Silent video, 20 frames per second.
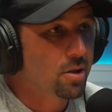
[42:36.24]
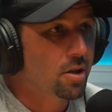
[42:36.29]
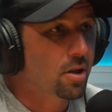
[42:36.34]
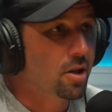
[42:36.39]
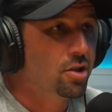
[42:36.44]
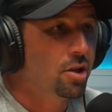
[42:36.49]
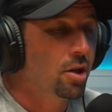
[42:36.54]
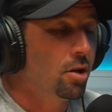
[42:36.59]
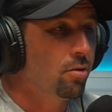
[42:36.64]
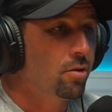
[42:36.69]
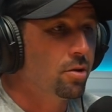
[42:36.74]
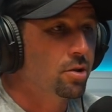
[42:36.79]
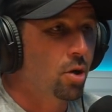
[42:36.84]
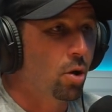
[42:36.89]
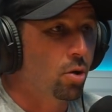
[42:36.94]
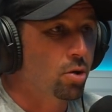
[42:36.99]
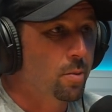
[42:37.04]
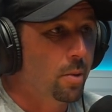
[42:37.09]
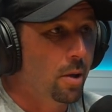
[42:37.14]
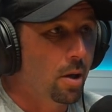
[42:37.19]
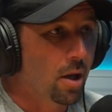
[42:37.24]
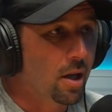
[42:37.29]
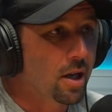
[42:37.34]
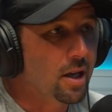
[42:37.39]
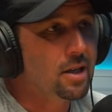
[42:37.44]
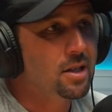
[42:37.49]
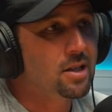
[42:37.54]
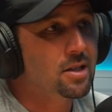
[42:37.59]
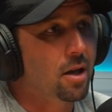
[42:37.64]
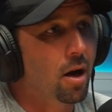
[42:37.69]
to the children's hospital at
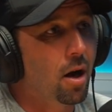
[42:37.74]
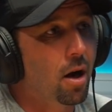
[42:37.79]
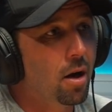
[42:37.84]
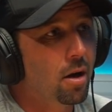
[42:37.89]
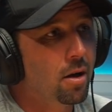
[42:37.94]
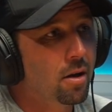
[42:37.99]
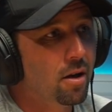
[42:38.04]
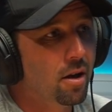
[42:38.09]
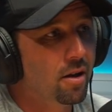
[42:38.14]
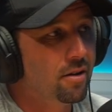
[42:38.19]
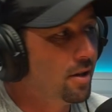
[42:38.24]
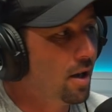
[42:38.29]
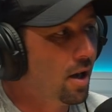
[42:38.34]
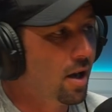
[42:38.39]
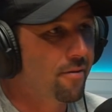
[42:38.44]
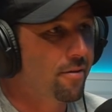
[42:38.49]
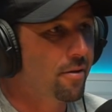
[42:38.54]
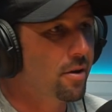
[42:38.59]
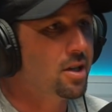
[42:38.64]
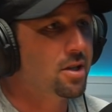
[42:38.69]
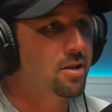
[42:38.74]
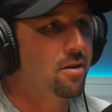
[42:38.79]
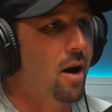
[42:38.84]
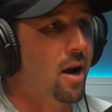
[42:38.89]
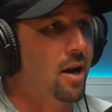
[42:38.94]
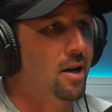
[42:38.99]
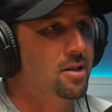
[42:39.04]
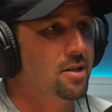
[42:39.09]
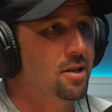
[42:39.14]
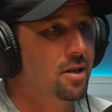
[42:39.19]
Easter yeah, yeah. and deliver Easter
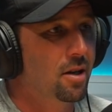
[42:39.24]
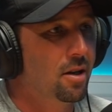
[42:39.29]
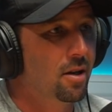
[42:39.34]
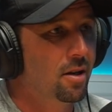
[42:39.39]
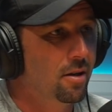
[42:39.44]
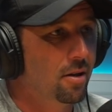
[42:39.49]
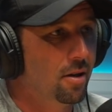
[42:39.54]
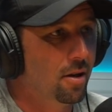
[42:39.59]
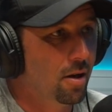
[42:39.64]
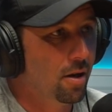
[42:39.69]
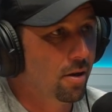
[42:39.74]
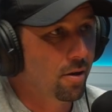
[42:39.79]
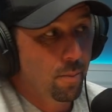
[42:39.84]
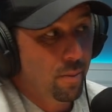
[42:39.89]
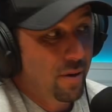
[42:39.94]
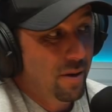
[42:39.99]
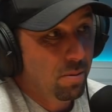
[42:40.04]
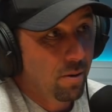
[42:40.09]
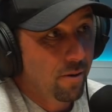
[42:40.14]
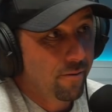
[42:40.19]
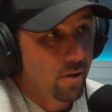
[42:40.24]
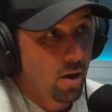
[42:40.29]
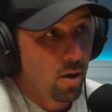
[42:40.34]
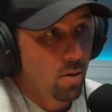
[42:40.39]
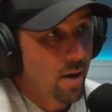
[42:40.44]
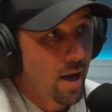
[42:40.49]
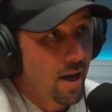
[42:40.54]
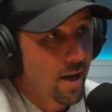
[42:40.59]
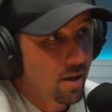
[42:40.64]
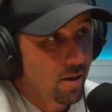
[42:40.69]
eggs. Yeah. You know that people have
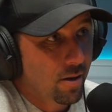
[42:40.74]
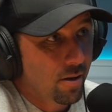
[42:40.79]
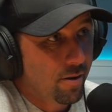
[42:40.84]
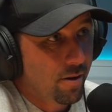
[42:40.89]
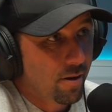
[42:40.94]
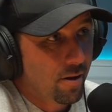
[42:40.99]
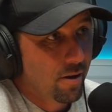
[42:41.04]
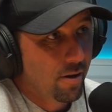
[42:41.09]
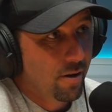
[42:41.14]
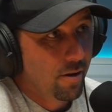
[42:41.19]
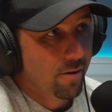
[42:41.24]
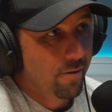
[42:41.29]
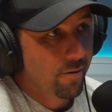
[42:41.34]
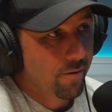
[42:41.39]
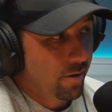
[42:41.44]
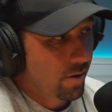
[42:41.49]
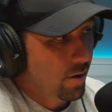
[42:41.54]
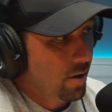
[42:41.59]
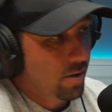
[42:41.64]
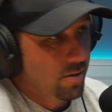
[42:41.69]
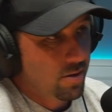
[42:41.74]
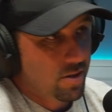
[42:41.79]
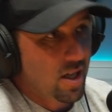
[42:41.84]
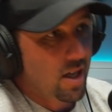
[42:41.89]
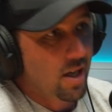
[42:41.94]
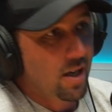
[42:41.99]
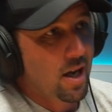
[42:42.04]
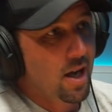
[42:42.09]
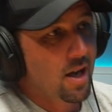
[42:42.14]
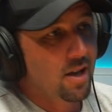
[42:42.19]
donated. Yeah. For the
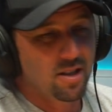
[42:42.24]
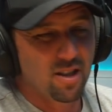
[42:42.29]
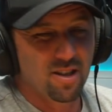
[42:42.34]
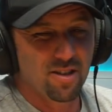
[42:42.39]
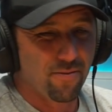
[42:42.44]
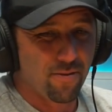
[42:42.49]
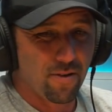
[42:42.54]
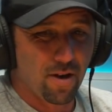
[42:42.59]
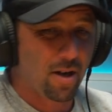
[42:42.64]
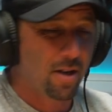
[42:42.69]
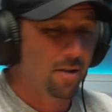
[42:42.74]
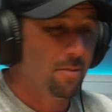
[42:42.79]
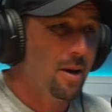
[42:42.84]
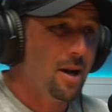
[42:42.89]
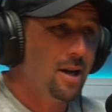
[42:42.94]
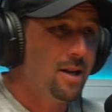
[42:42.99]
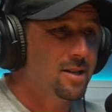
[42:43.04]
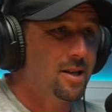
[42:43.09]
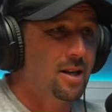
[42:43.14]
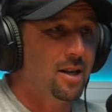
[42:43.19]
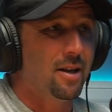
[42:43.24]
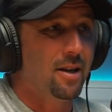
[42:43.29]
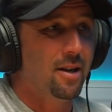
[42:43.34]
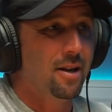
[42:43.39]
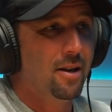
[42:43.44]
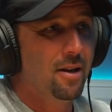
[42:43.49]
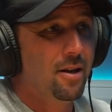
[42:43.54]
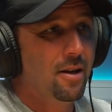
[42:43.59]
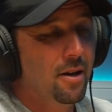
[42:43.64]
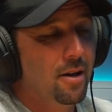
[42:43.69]
sick kids, it's fucking amazing.
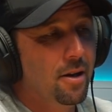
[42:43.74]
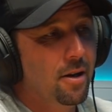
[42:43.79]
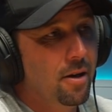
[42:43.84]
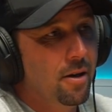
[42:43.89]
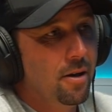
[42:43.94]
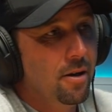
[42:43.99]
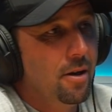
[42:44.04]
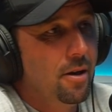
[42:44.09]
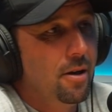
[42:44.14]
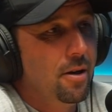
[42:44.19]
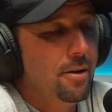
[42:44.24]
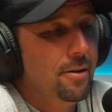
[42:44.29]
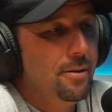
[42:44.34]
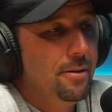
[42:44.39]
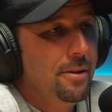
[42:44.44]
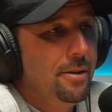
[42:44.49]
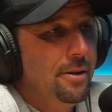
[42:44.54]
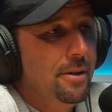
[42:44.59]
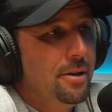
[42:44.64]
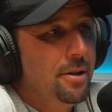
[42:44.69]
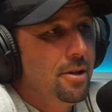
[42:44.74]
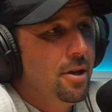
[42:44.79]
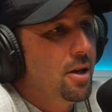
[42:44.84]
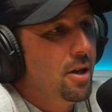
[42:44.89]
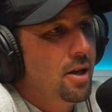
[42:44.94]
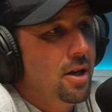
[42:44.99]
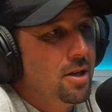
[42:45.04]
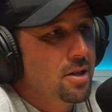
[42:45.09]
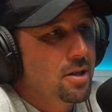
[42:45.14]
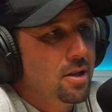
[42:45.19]
Yeah. You know, you can
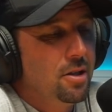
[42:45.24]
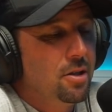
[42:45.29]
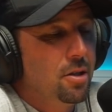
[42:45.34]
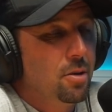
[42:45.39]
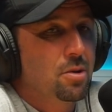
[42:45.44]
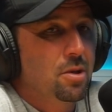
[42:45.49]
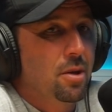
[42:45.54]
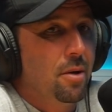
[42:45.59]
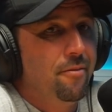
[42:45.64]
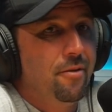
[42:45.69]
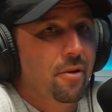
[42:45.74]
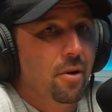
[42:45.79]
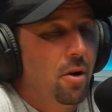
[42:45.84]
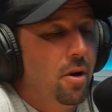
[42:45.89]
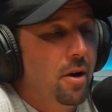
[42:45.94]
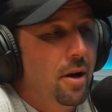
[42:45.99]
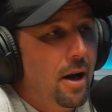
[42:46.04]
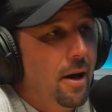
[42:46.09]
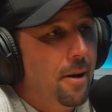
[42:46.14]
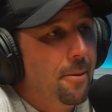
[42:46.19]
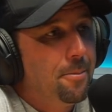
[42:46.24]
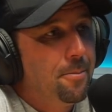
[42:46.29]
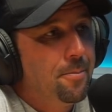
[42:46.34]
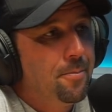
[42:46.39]
yeah. easily do something like that.